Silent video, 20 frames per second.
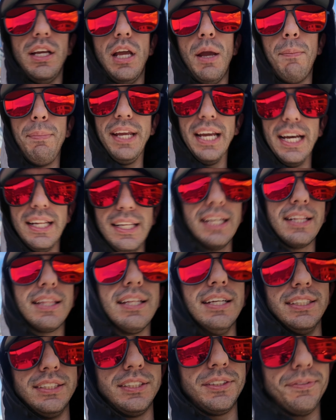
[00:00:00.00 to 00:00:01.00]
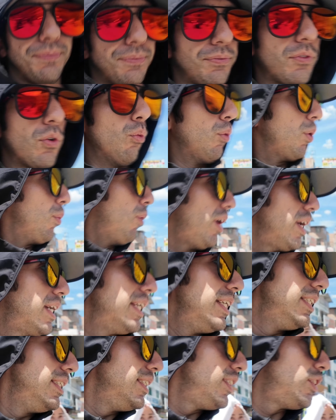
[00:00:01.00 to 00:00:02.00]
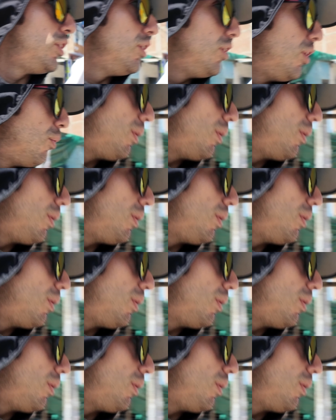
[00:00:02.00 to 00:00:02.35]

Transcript: it began like this. We walk into the